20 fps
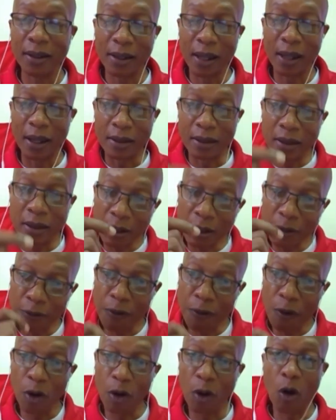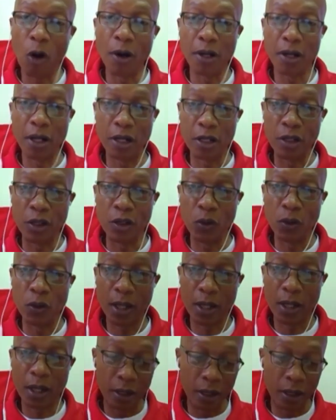that they fall under the
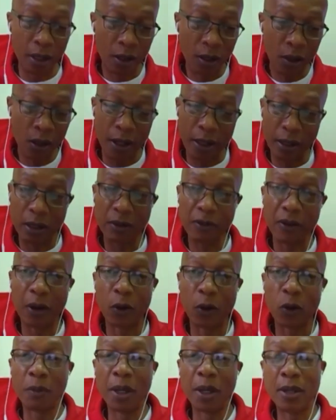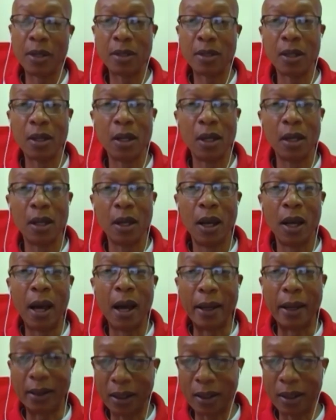union and the collective agreement
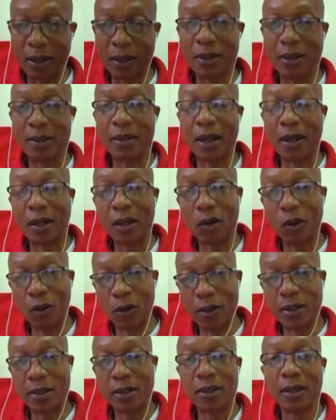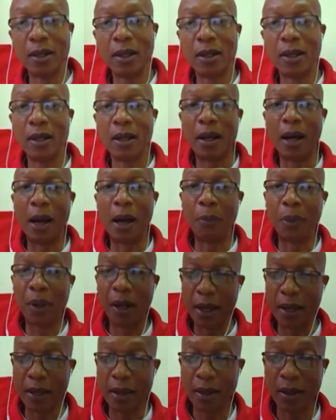articles and clause
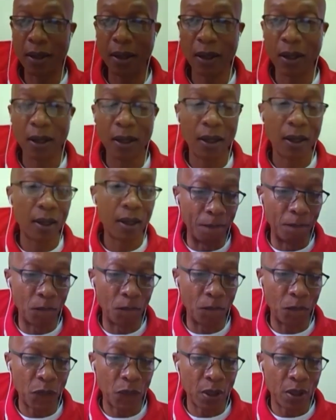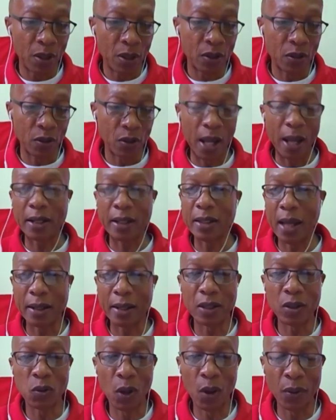apply so that is, that is
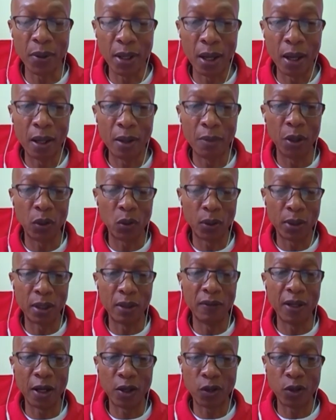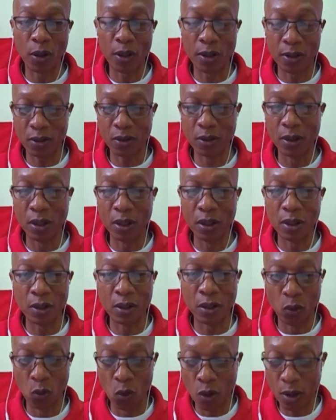where we are, but we give the assurance to the,
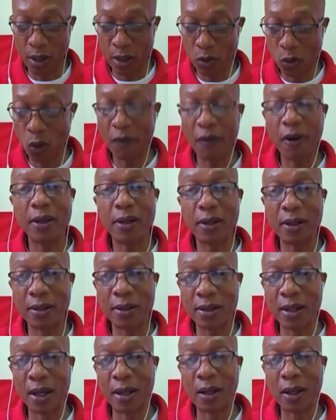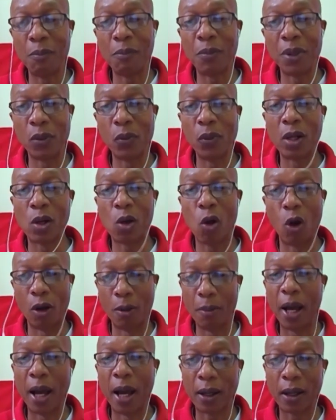to the workers, whoever it is, that the company will call
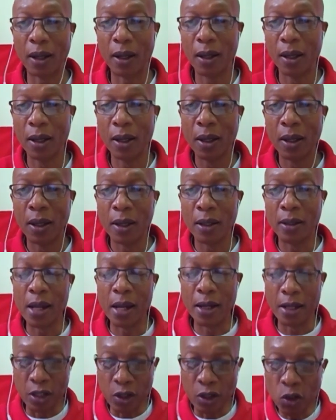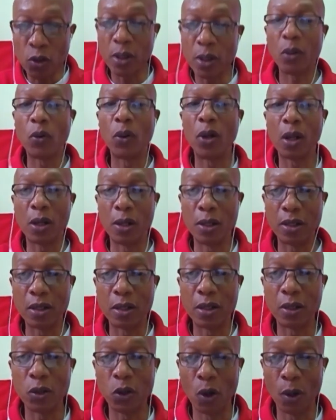back, that the union will continue to